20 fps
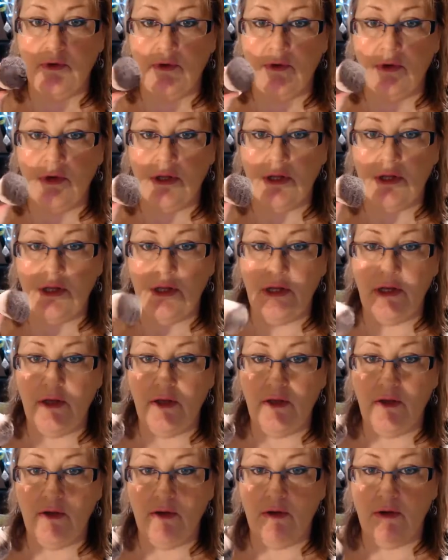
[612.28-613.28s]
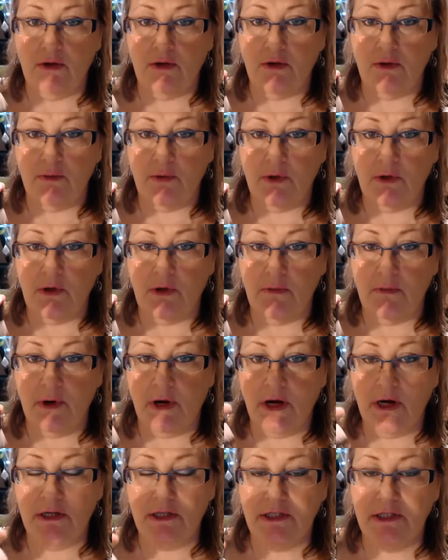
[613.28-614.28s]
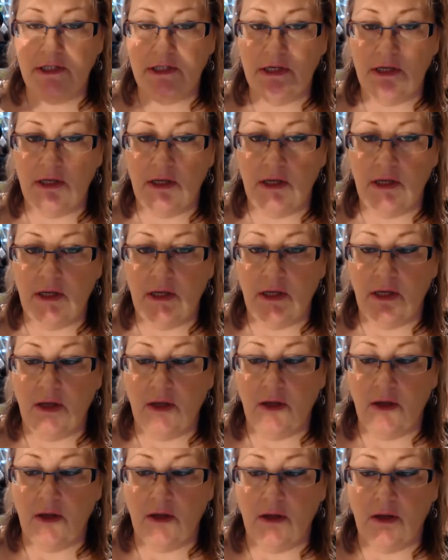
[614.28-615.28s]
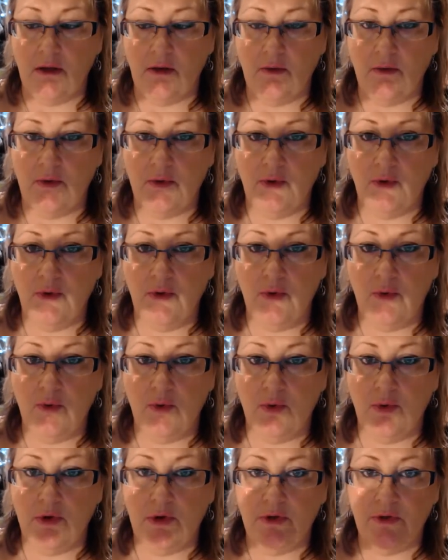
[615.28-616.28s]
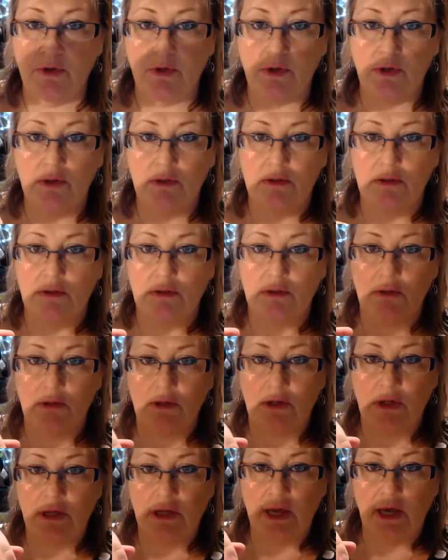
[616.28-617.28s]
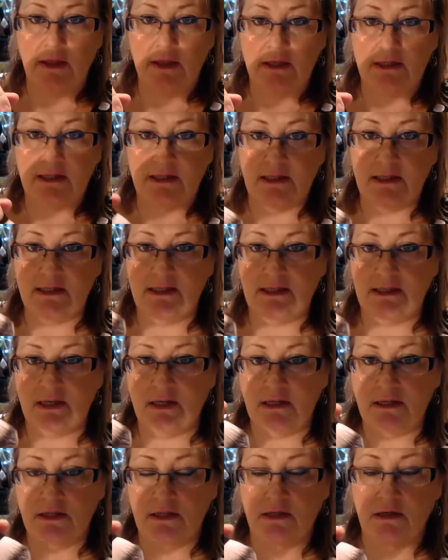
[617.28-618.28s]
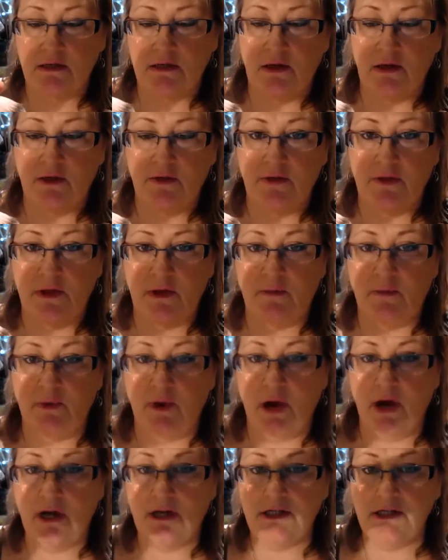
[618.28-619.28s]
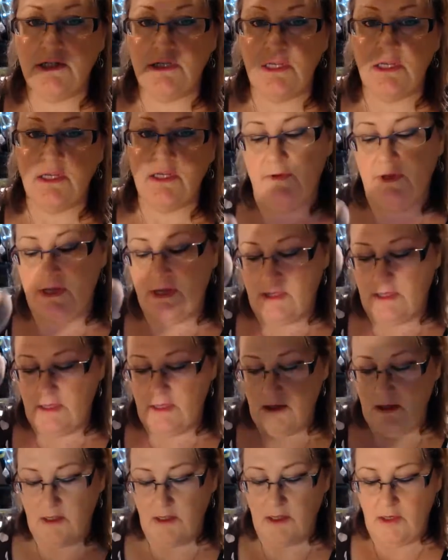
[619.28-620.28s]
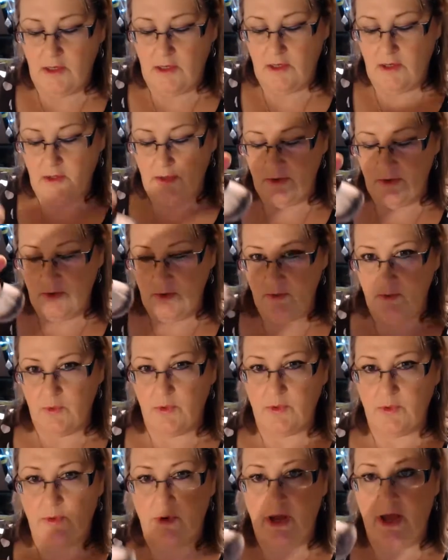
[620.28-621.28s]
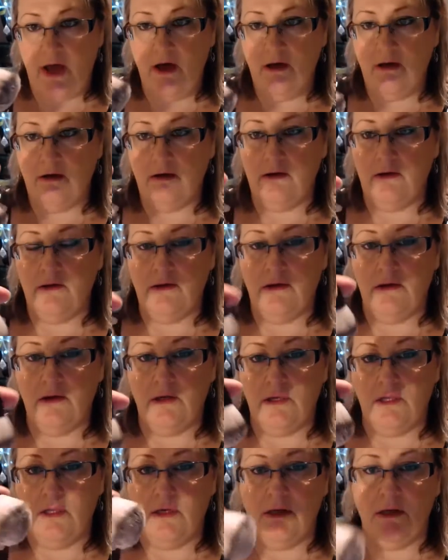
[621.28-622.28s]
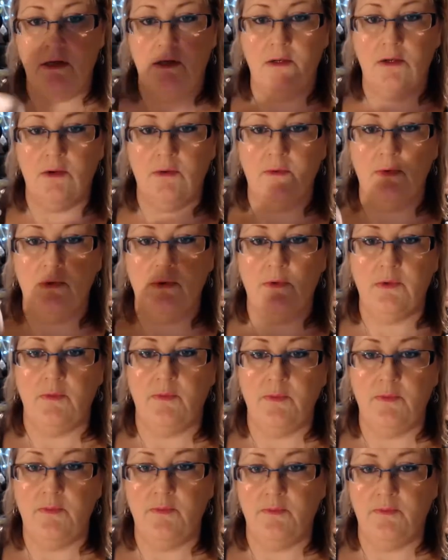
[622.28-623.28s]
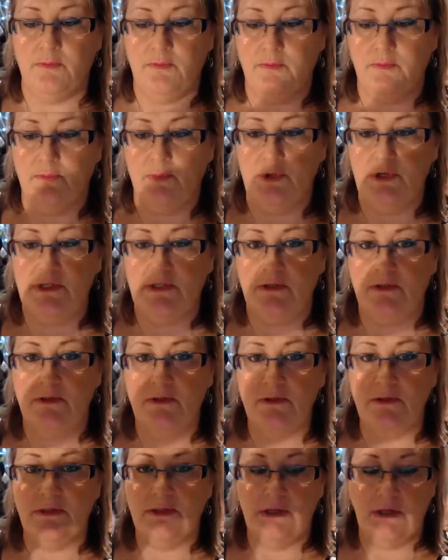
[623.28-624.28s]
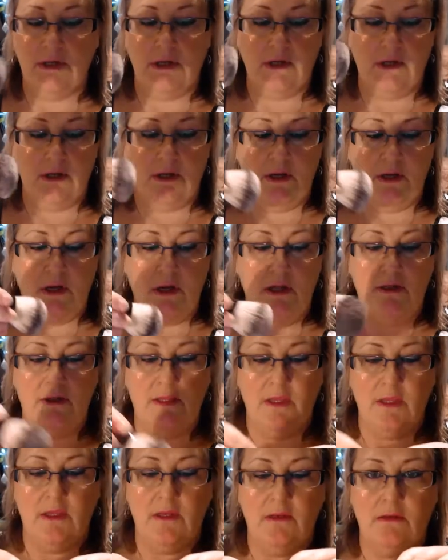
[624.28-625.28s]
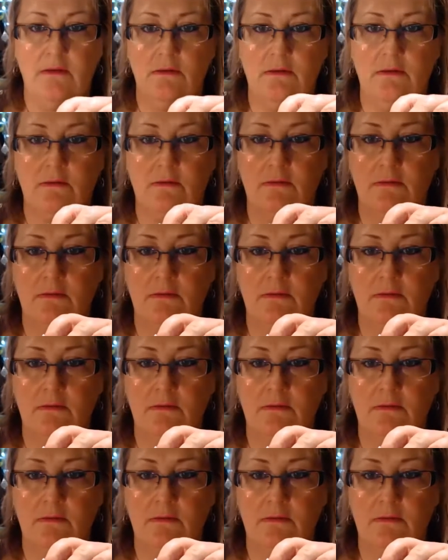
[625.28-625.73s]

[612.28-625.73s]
you're cleaning your kabuki brush, with all the water that gathers in such a thick brush, flick a lot of the water out and not ruin the bristles, and then